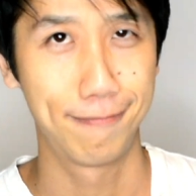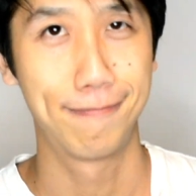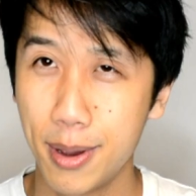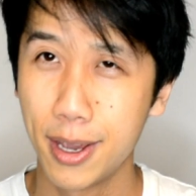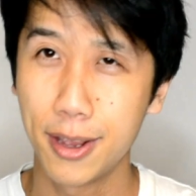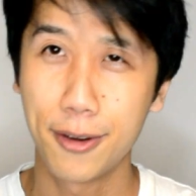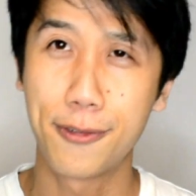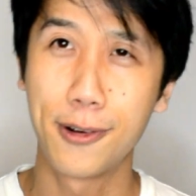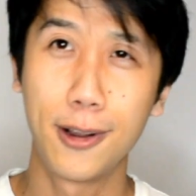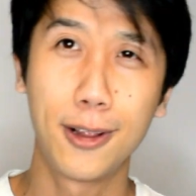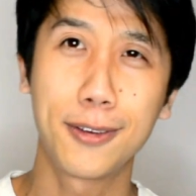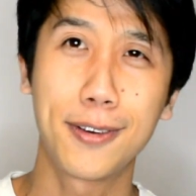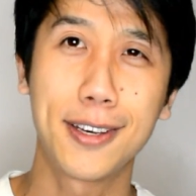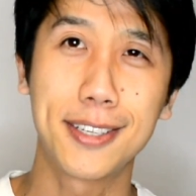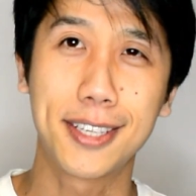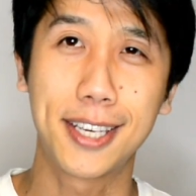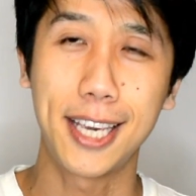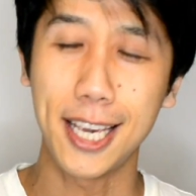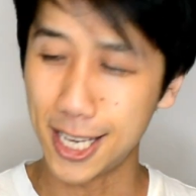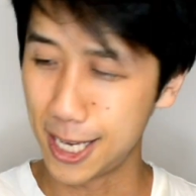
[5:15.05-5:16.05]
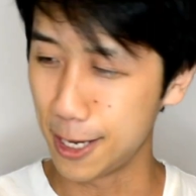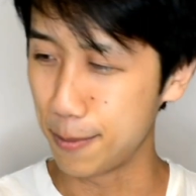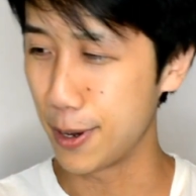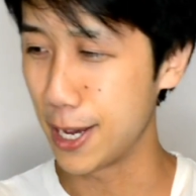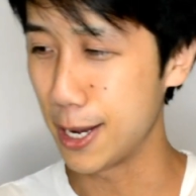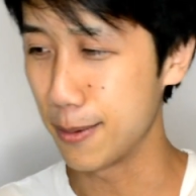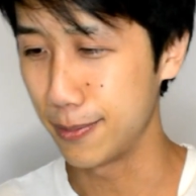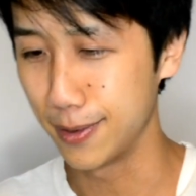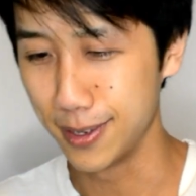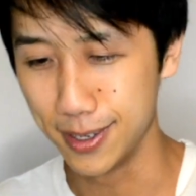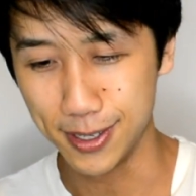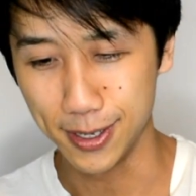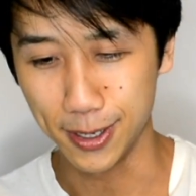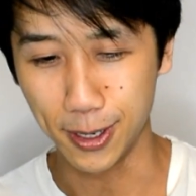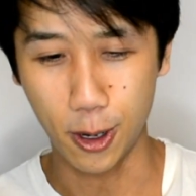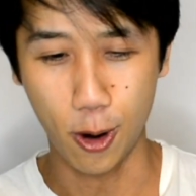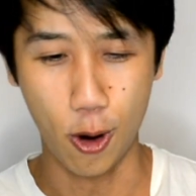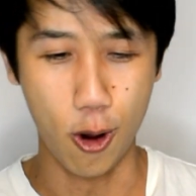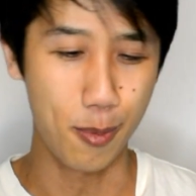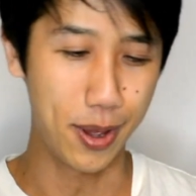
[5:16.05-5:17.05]
I mean, for all of us geeky people
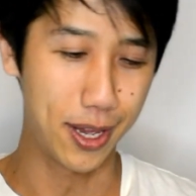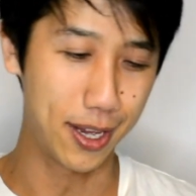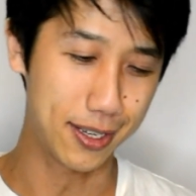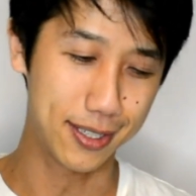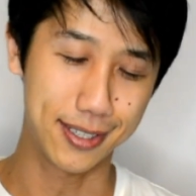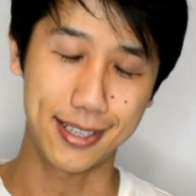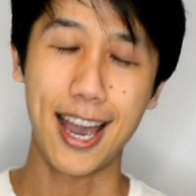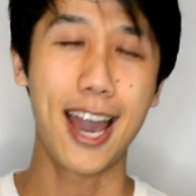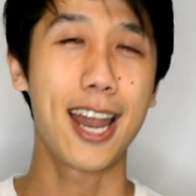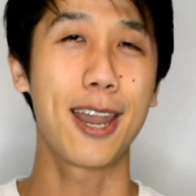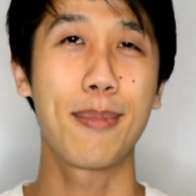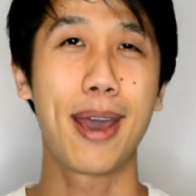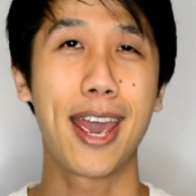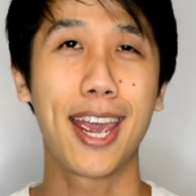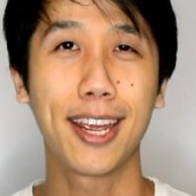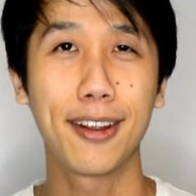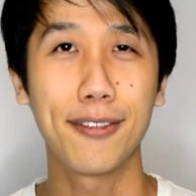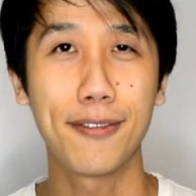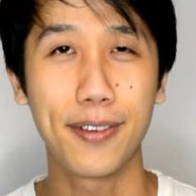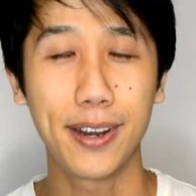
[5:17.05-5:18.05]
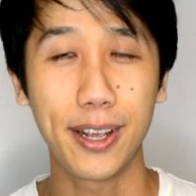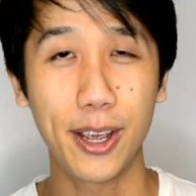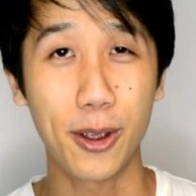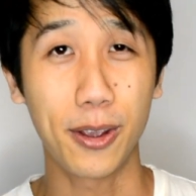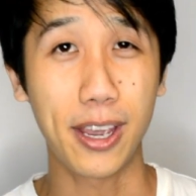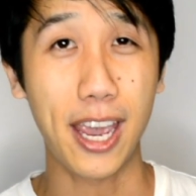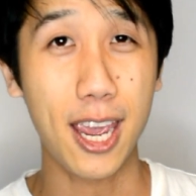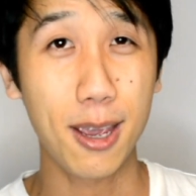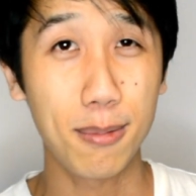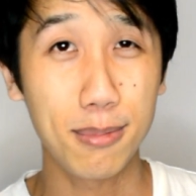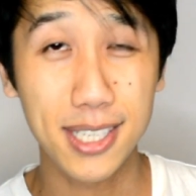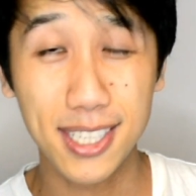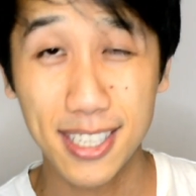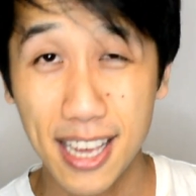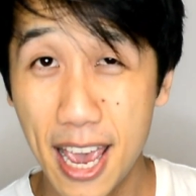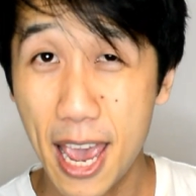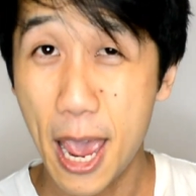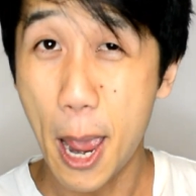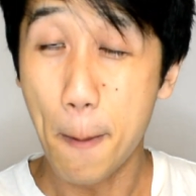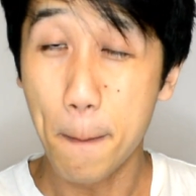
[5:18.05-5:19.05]
into comics, anime, and video
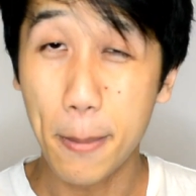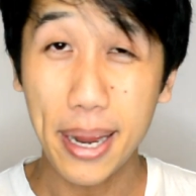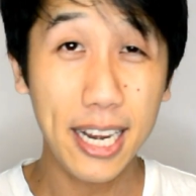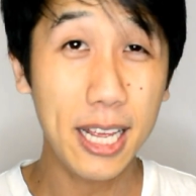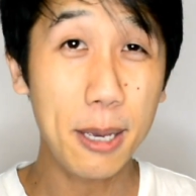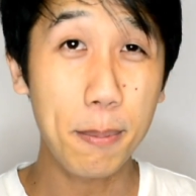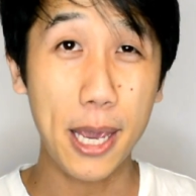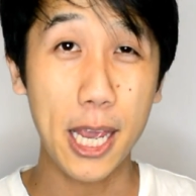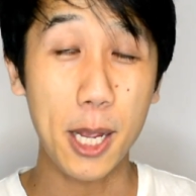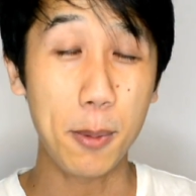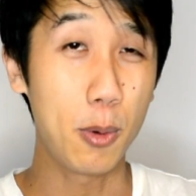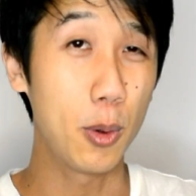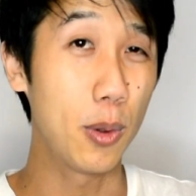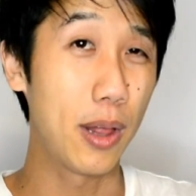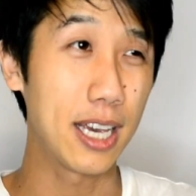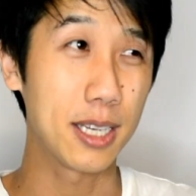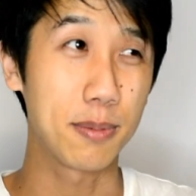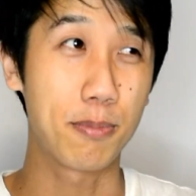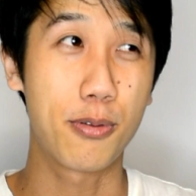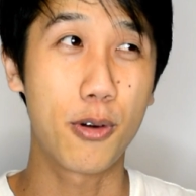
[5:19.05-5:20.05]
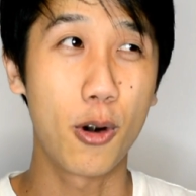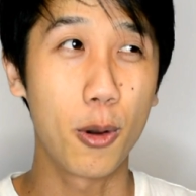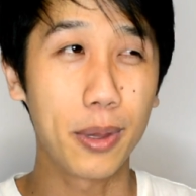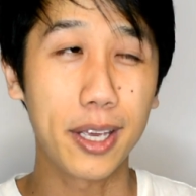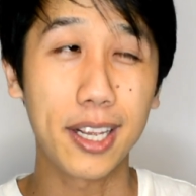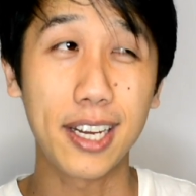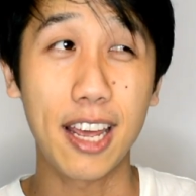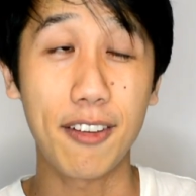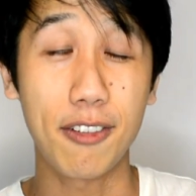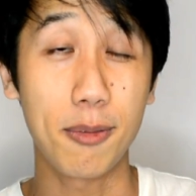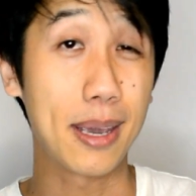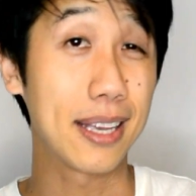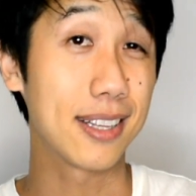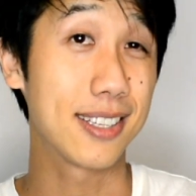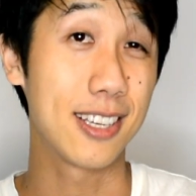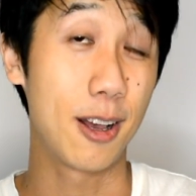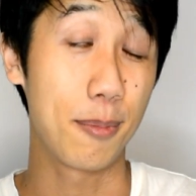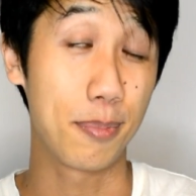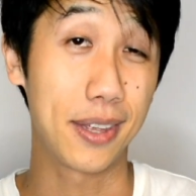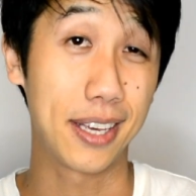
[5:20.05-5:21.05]
games, meeting people has probably never been
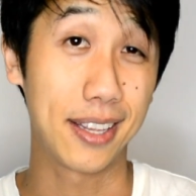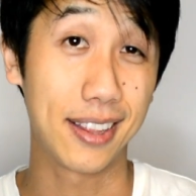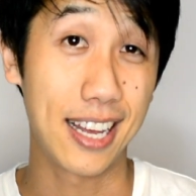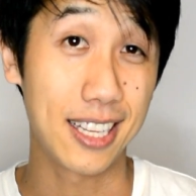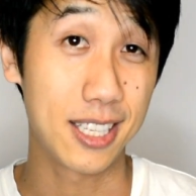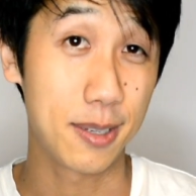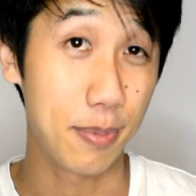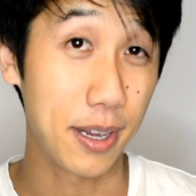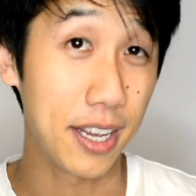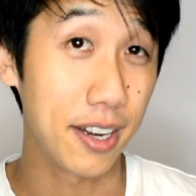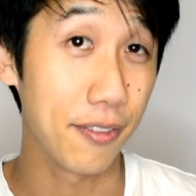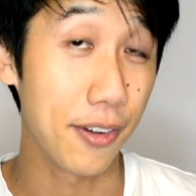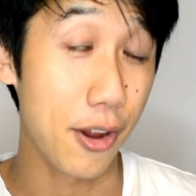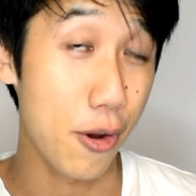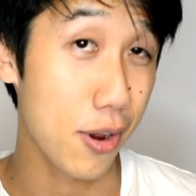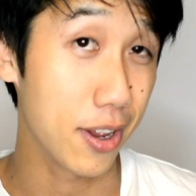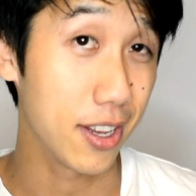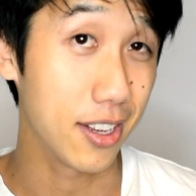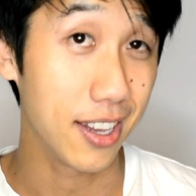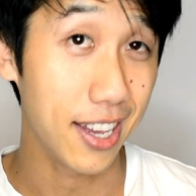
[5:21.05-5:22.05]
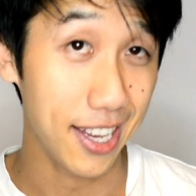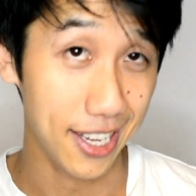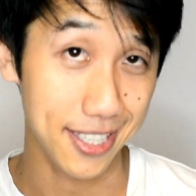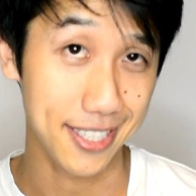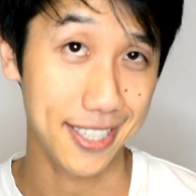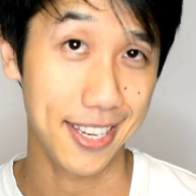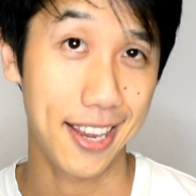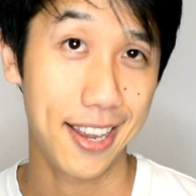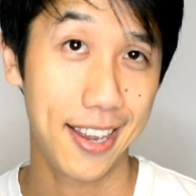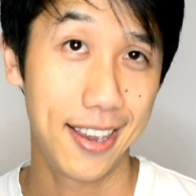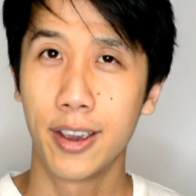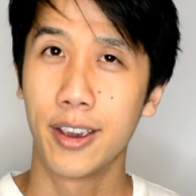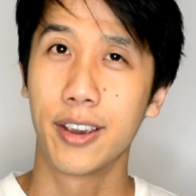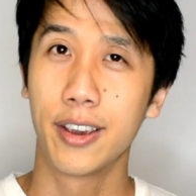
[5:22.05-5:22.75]
something that's been very easy.